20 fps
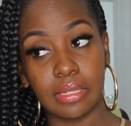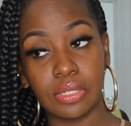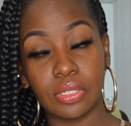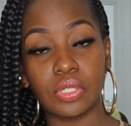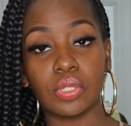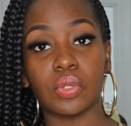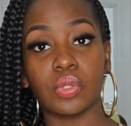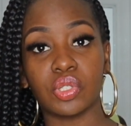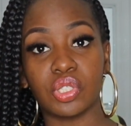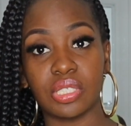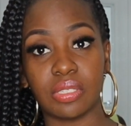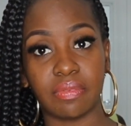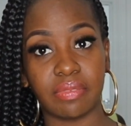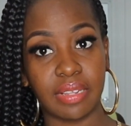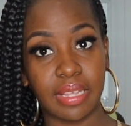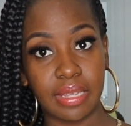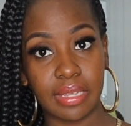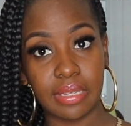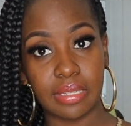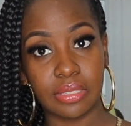so she
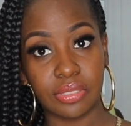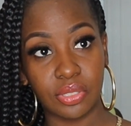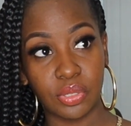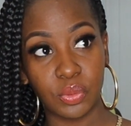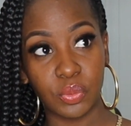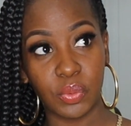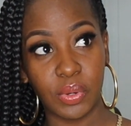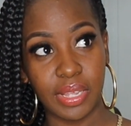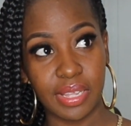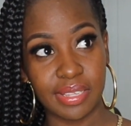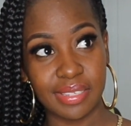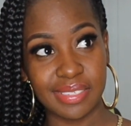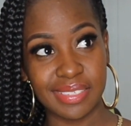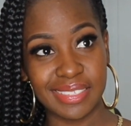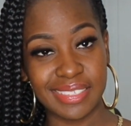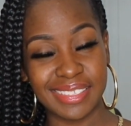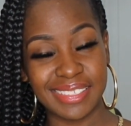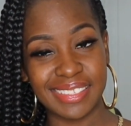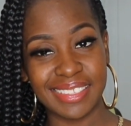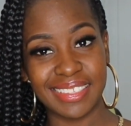flat ironed the
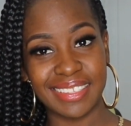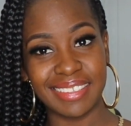rest.